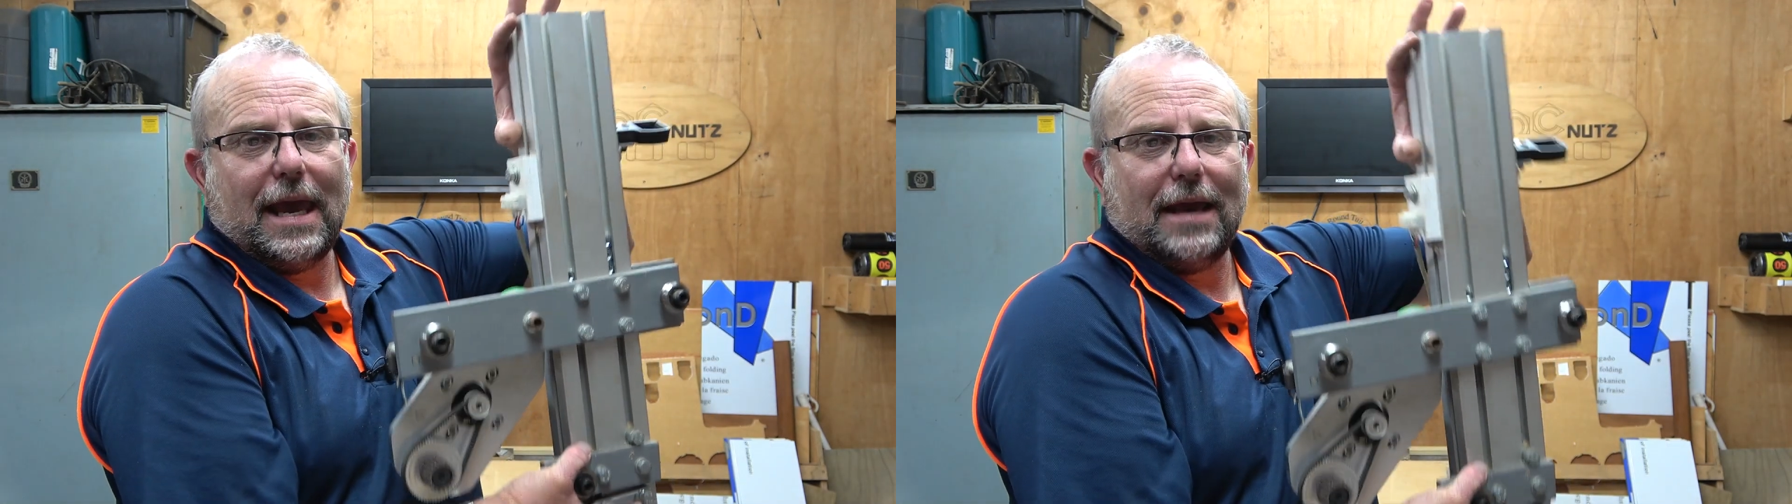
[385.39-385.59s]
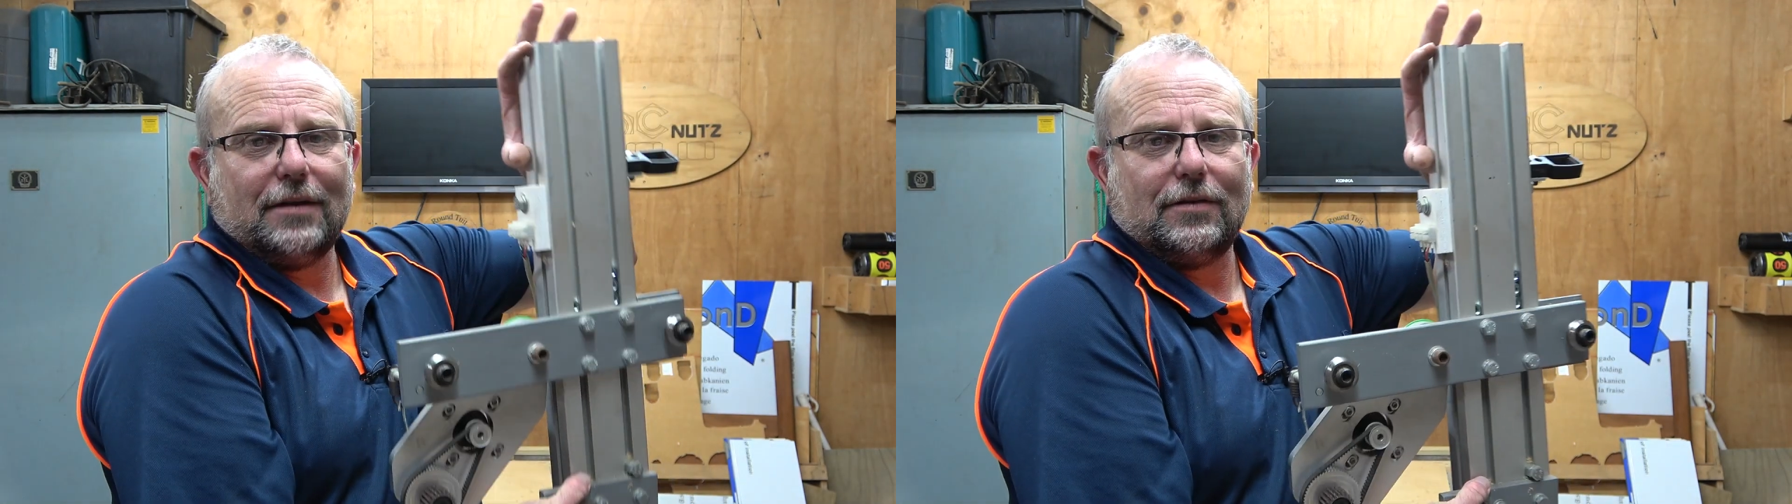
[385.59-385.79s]

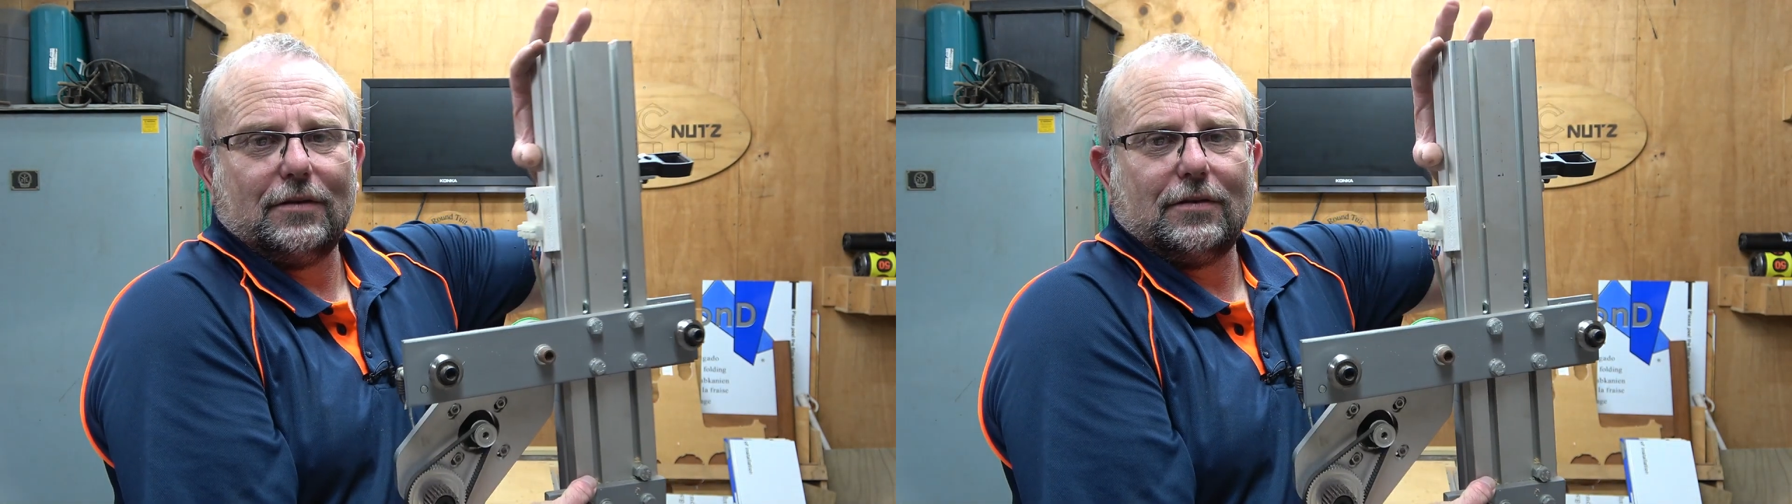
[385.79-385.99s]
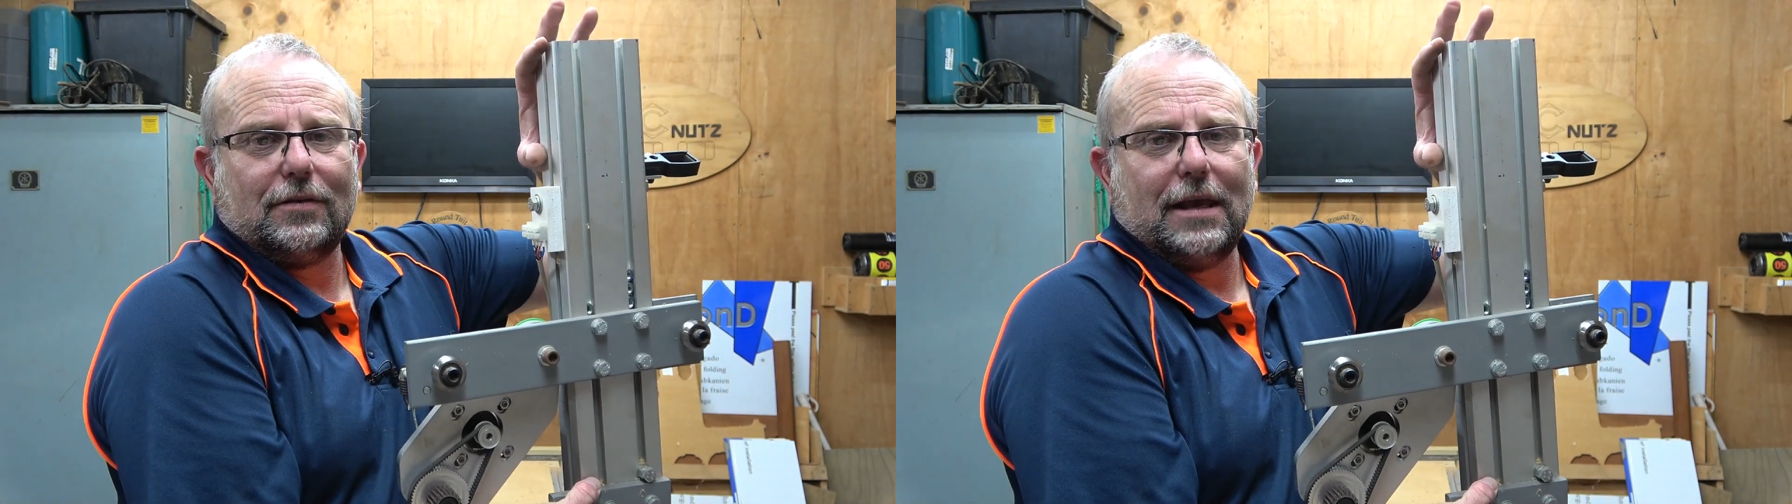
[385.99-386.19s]

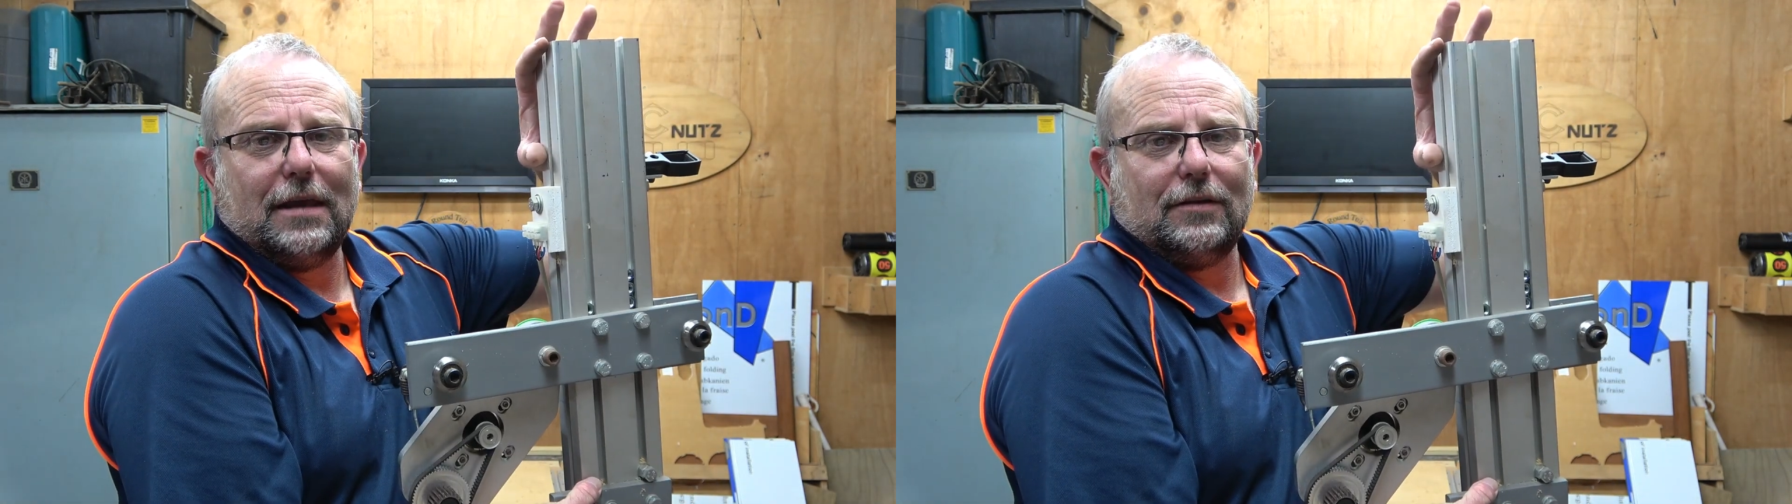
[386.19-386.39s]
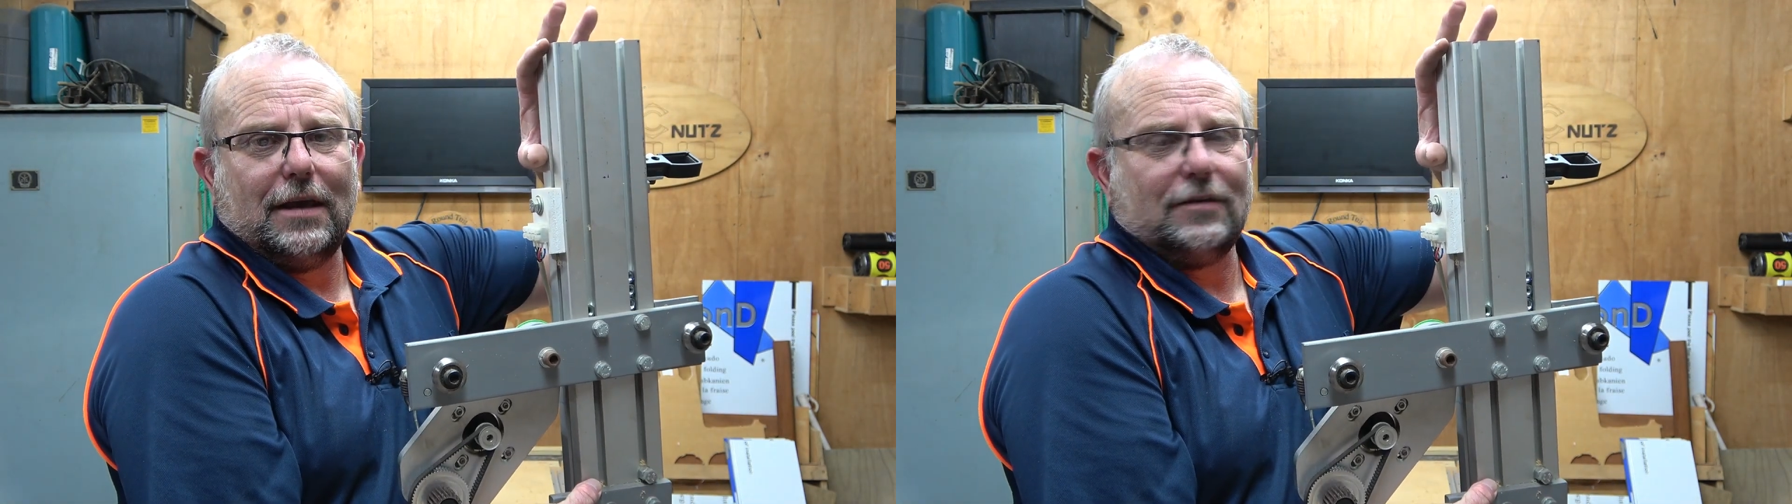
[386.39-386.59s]

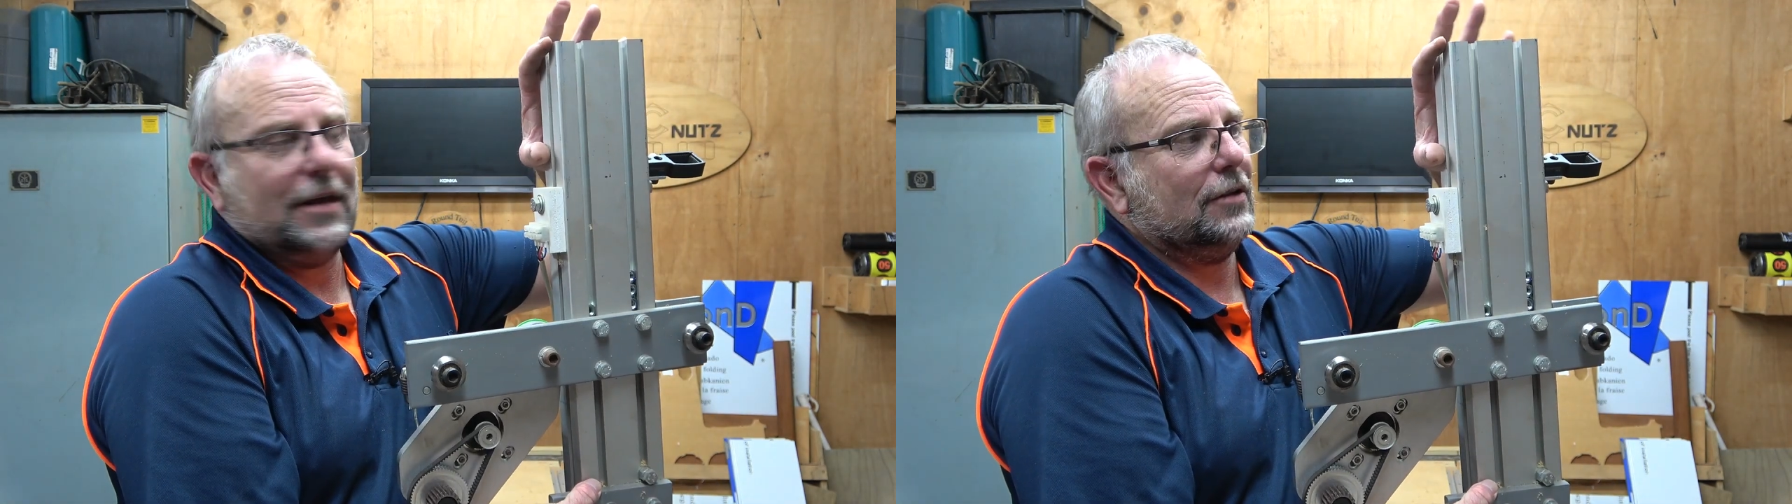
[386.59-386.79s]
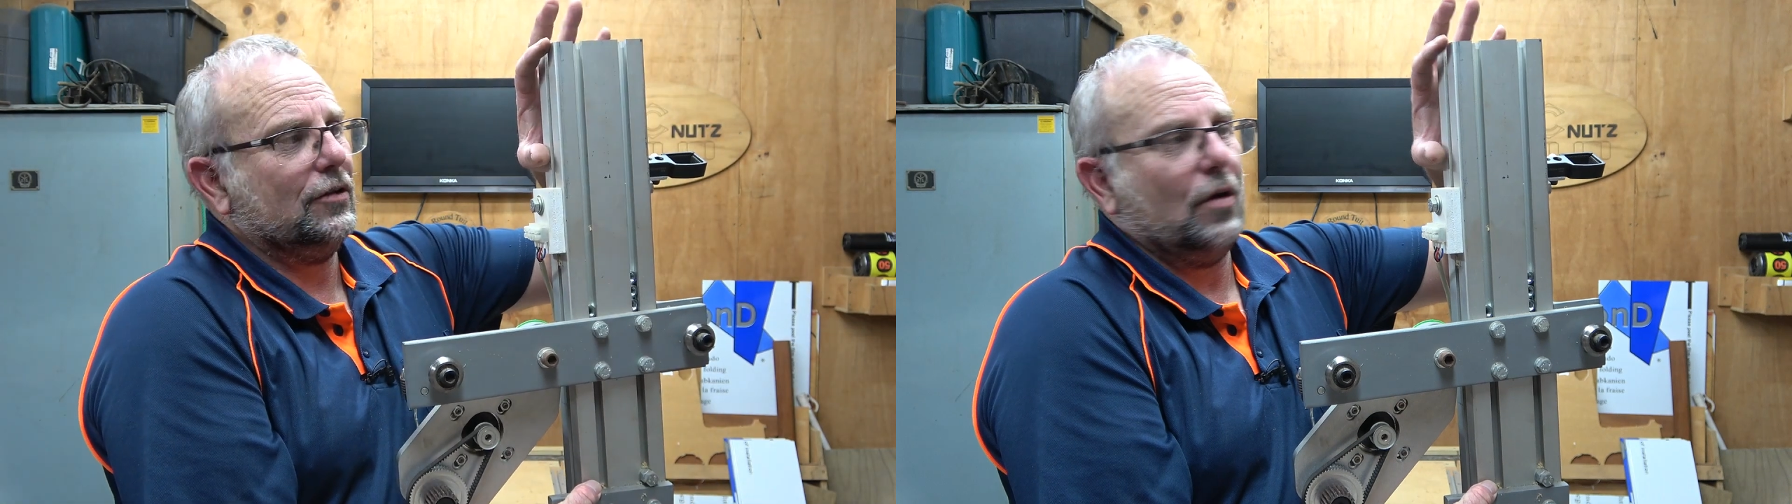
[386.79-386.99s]

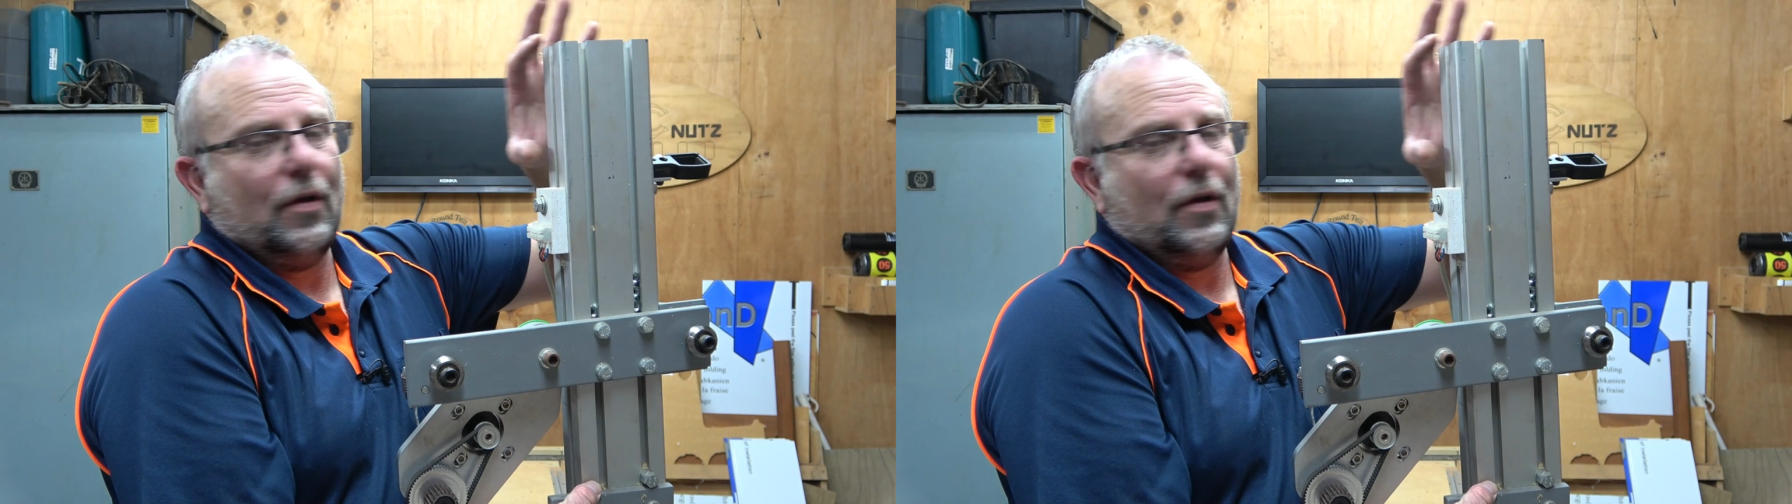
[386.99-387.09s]
X-axis